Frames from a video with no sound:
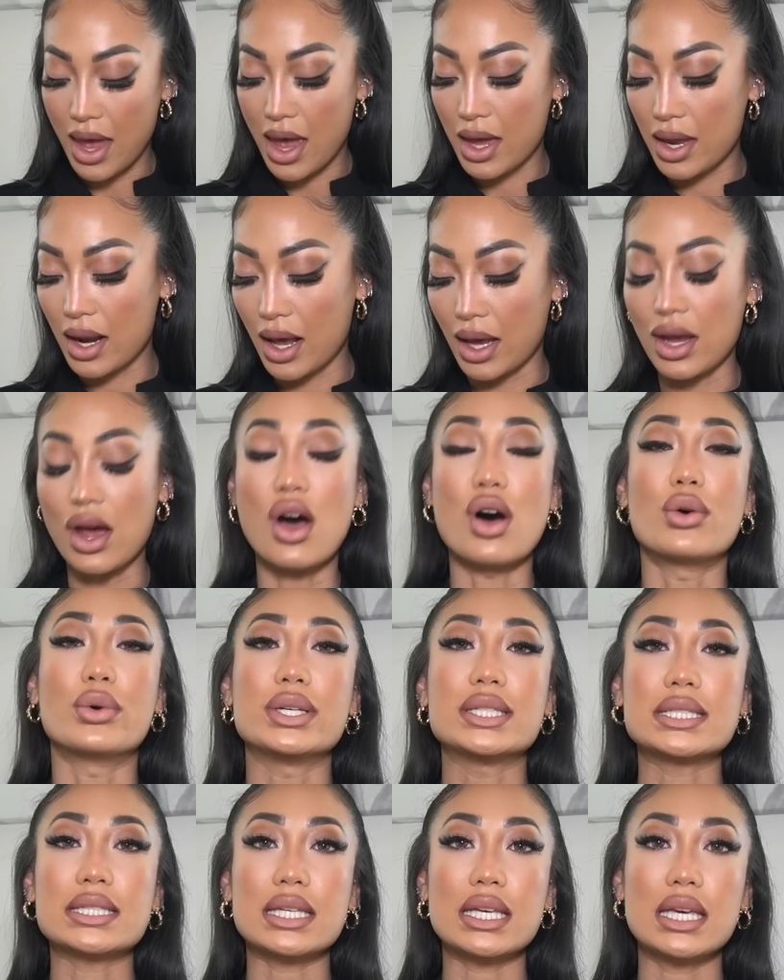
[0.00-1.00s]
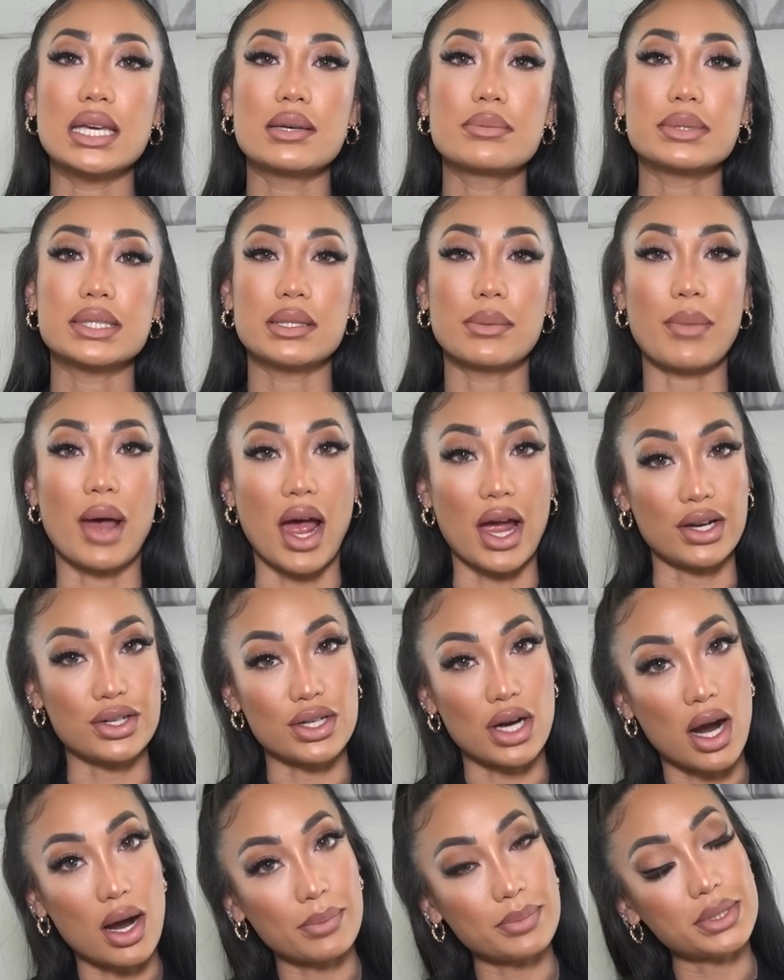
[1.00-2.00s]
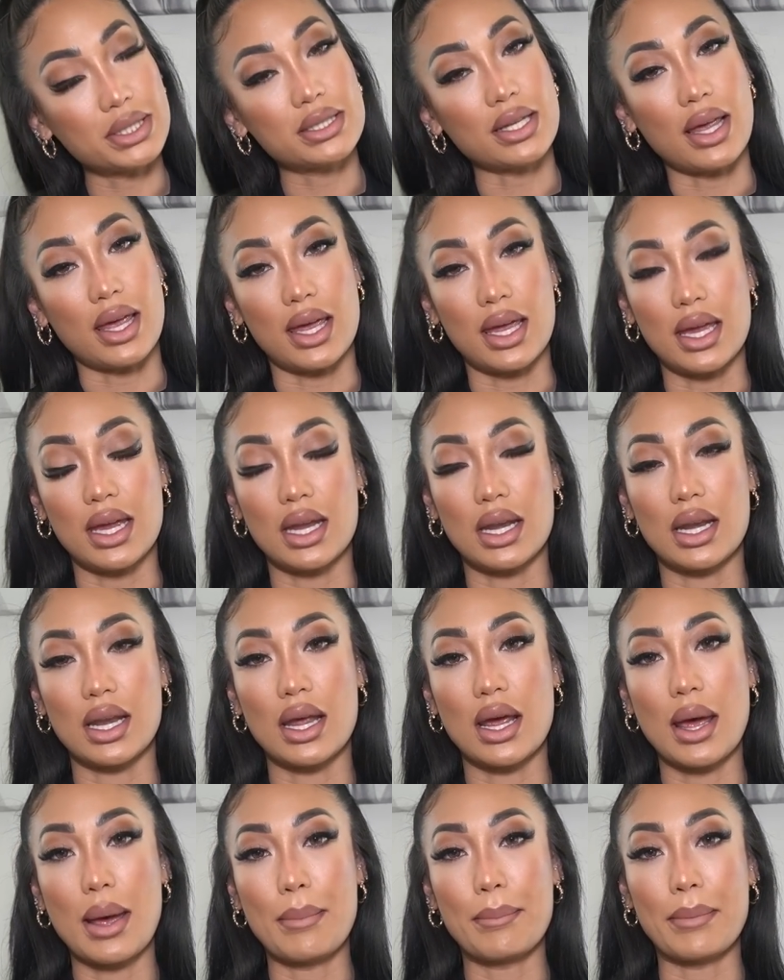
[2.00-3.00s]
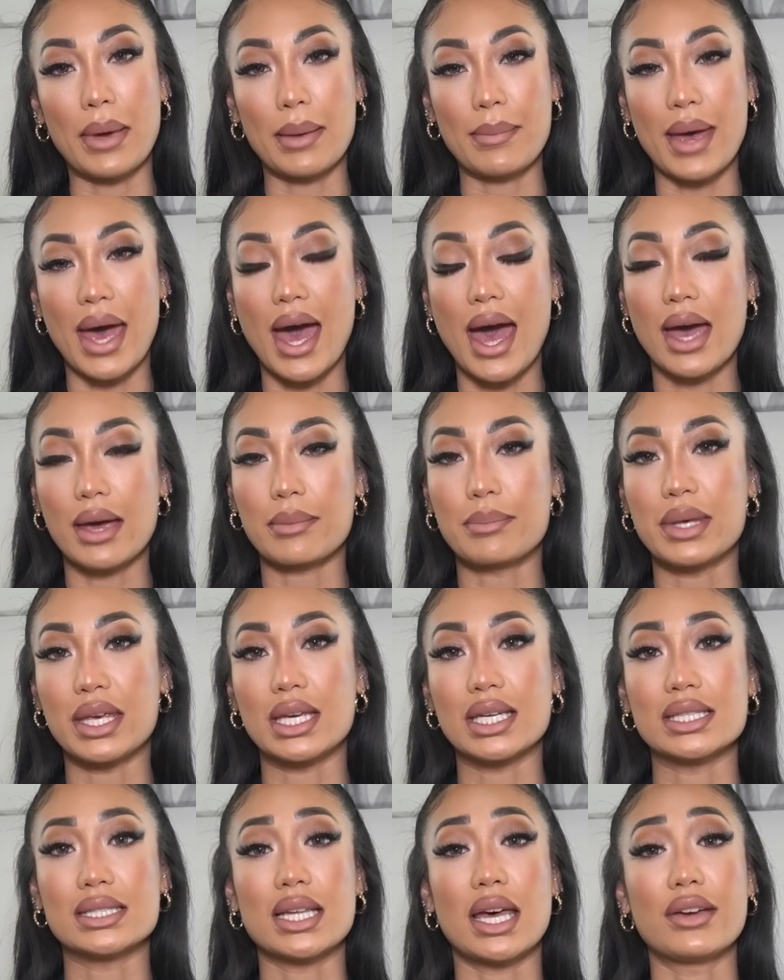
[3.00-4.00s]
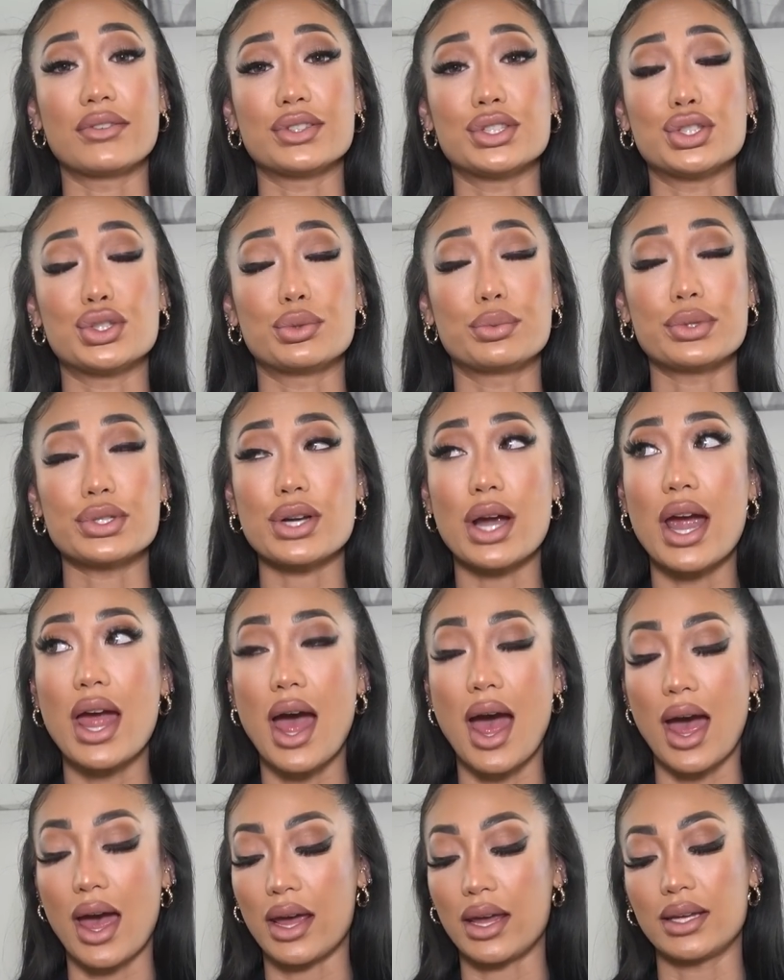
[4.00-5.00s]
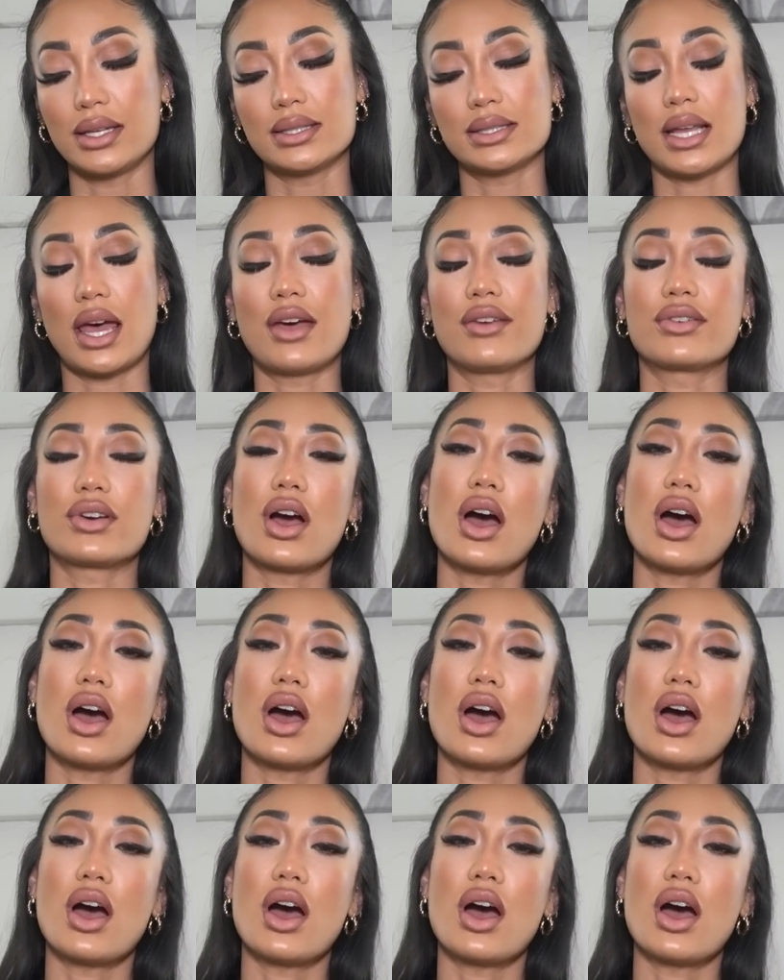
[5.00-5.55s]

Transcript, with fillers: then I always keep some eye drops in my bag because I have super dry eyes. I have